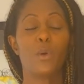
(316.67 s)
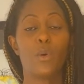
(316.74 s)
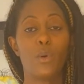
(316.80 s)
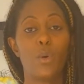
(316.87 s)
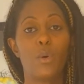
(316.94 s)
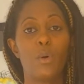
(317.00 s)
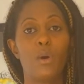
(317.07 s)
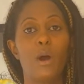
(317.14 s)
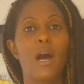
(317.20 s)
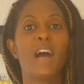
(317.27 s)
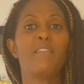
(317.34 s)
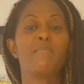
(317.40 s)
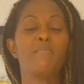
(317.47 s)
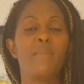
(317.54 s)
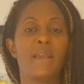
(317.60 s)
Or
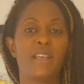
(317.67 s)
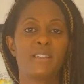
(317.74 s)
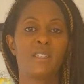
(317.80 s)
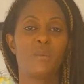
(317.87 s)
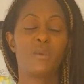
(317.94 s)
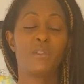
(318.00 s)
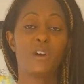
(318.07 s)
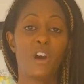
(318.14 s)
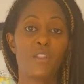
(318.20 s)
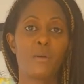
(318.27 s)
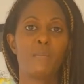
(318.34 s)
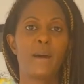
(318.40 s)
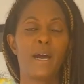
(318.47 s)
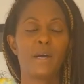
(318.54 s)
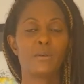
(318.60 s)
I've mixed it with
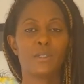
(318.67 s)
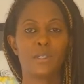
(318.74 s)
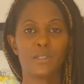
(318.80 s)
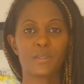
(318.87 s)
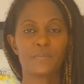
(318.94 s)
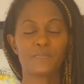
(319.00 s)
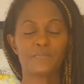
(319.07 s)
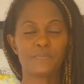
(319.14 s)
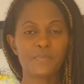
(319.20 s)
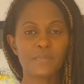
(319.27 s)
other powders.